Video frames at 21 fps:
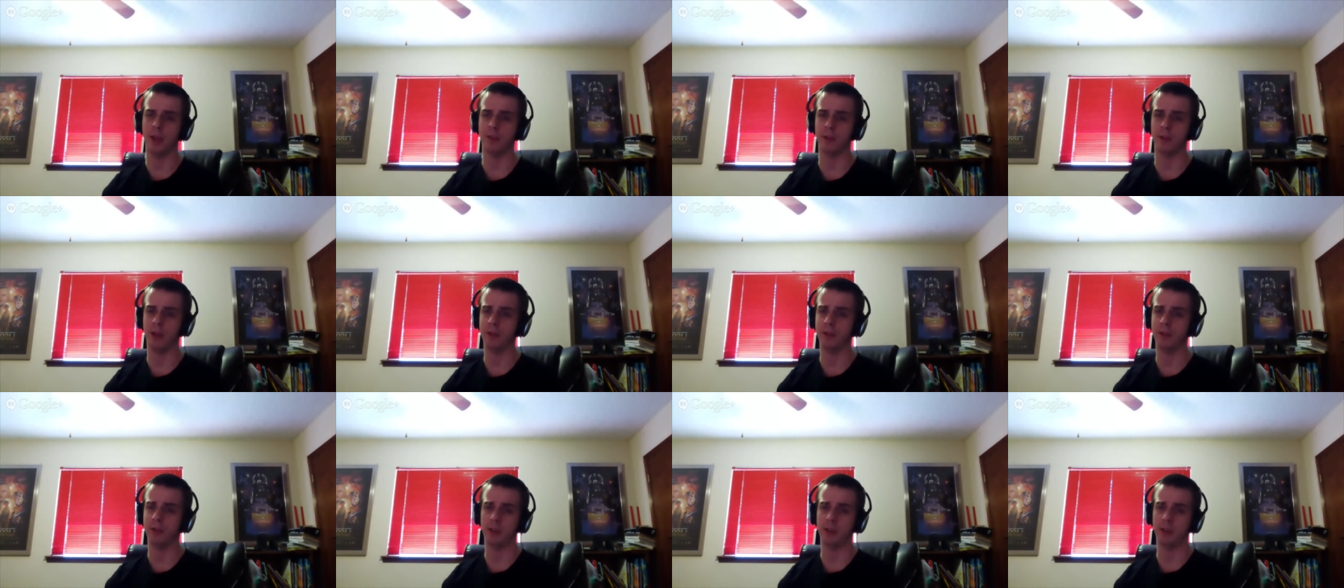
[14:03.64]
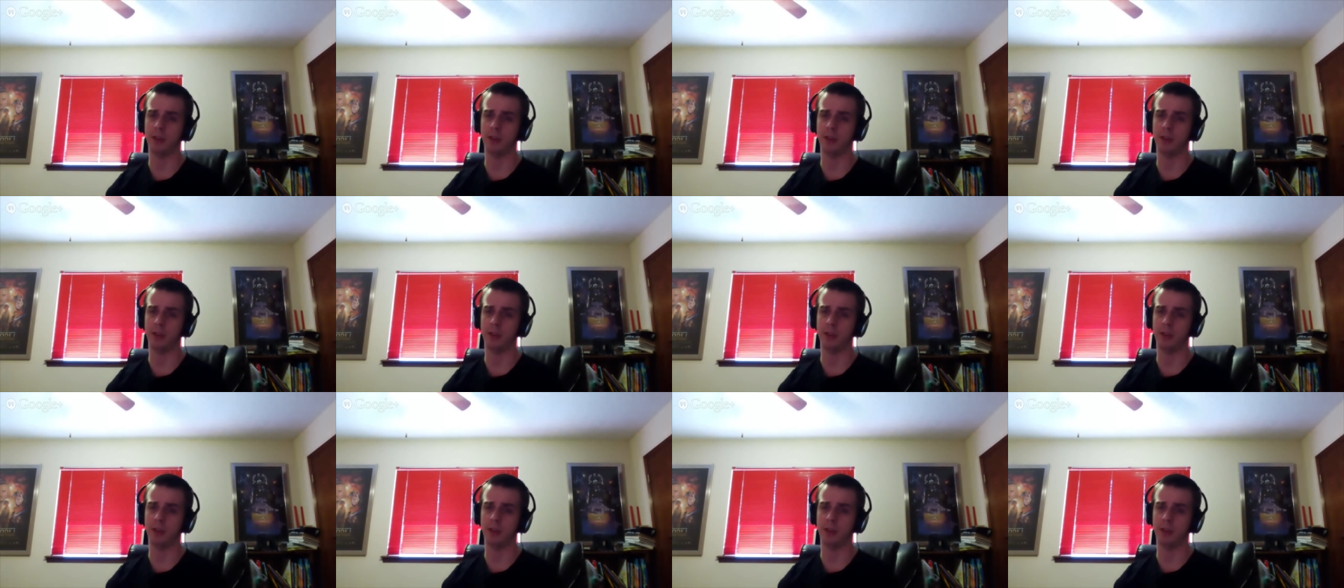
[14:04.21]
an awful lot of
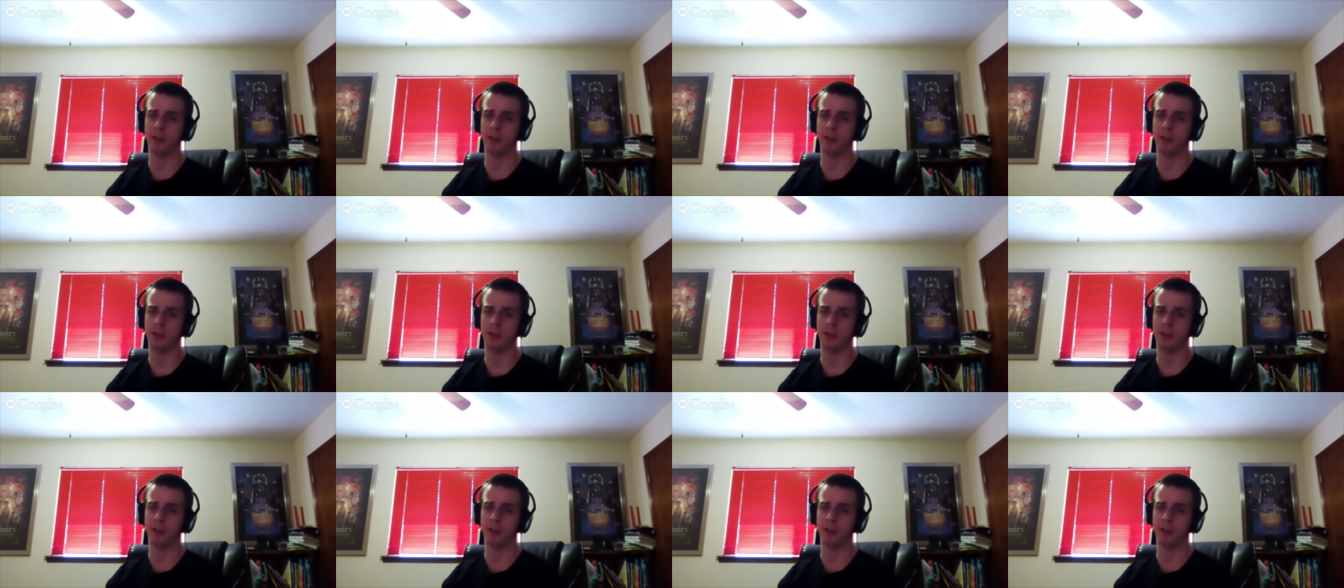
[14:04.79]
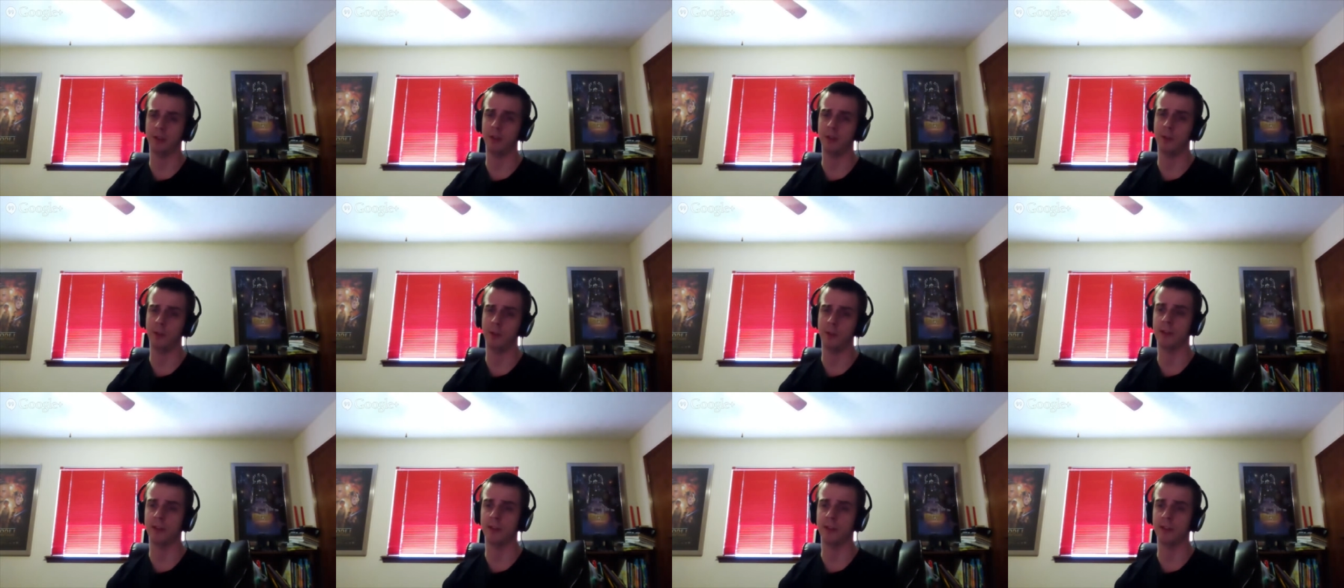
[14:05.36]

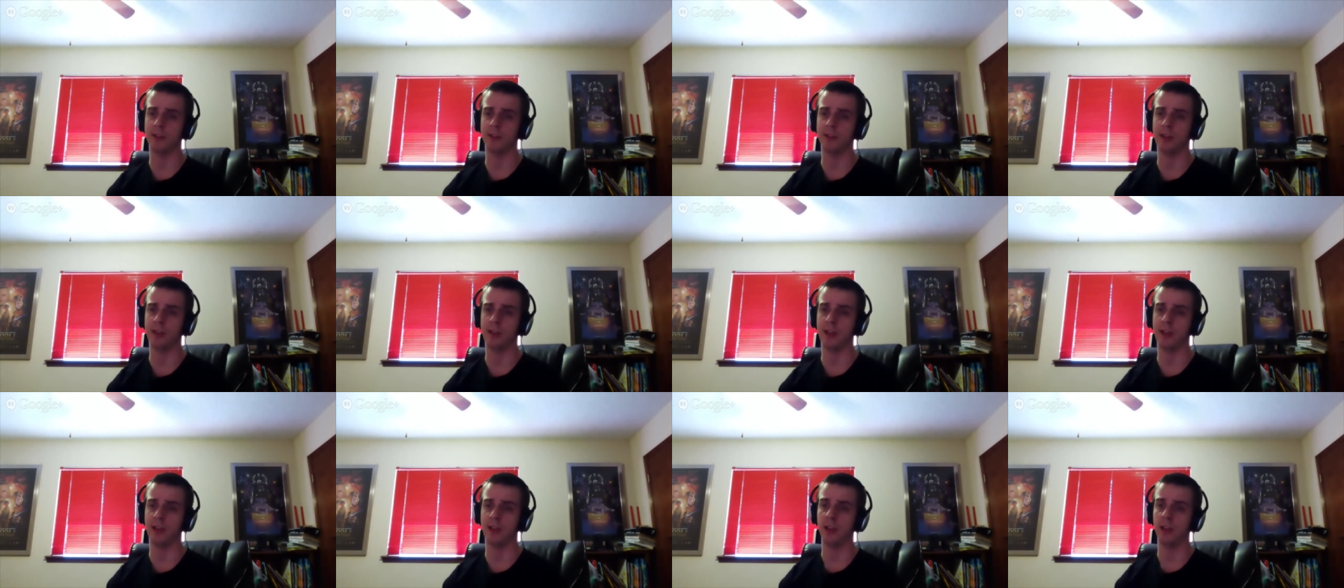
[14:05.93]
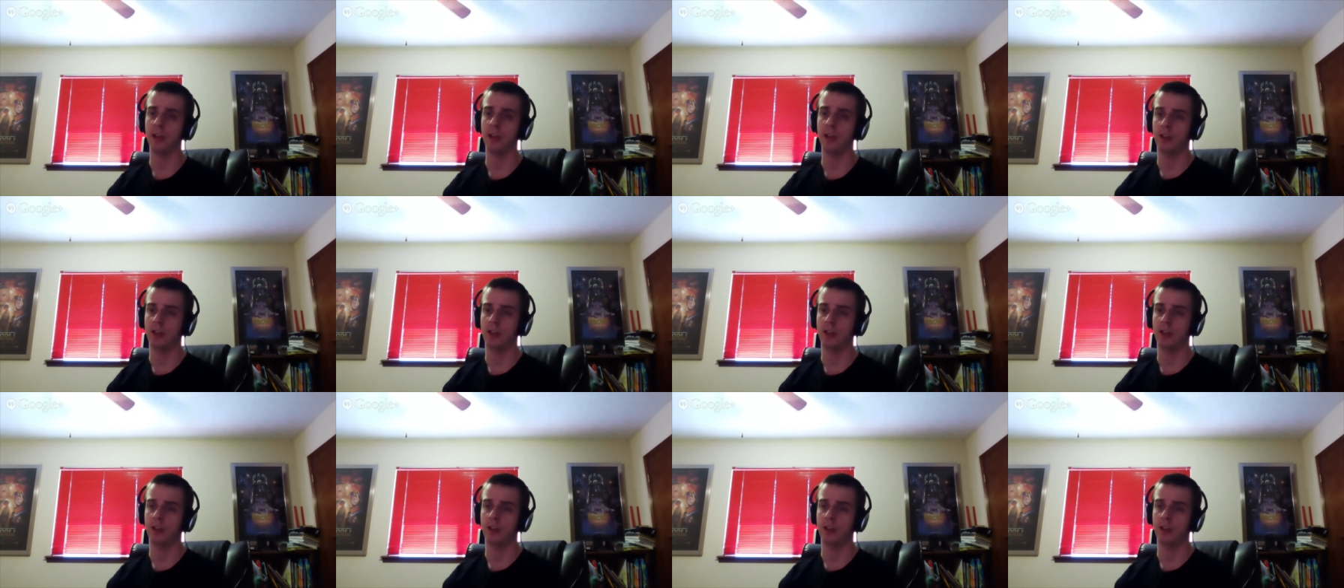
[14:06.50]
features and then say